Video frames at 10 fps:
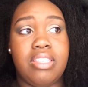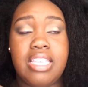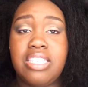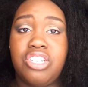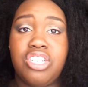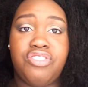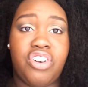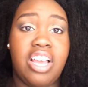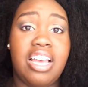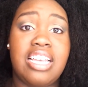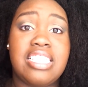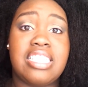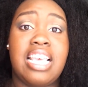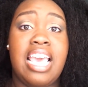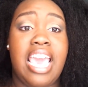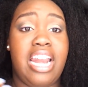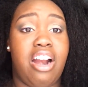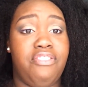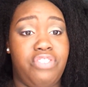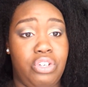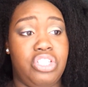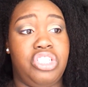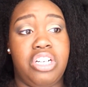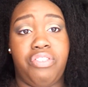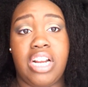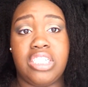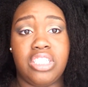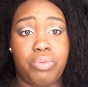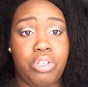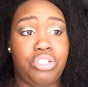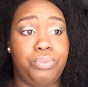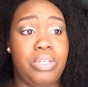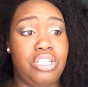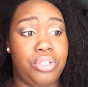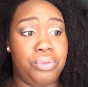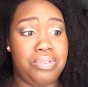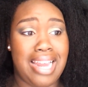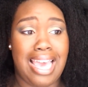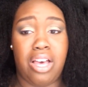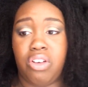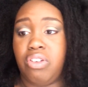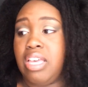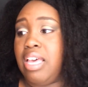this is just for us and our future generations. Which we do now